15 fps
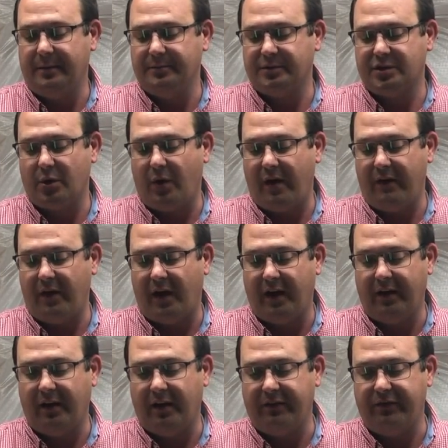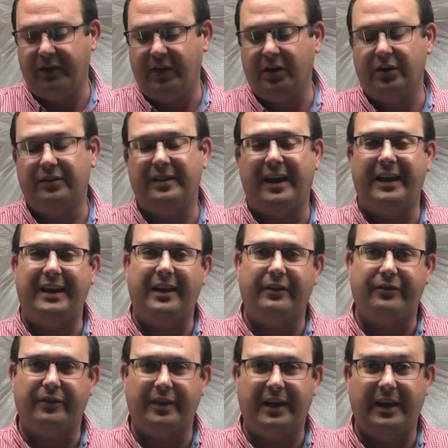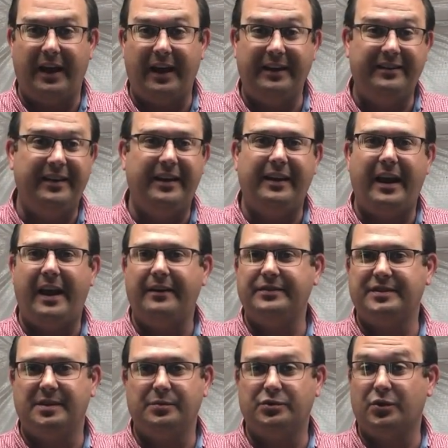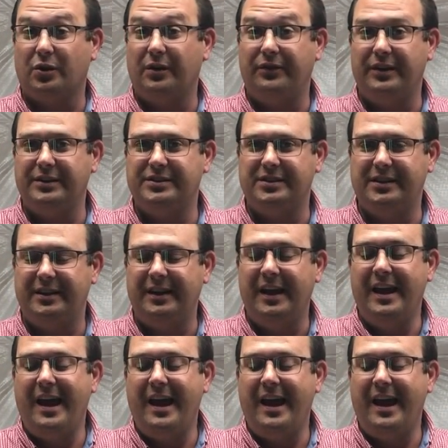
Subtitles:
So I figured that if I did have some sort of incident,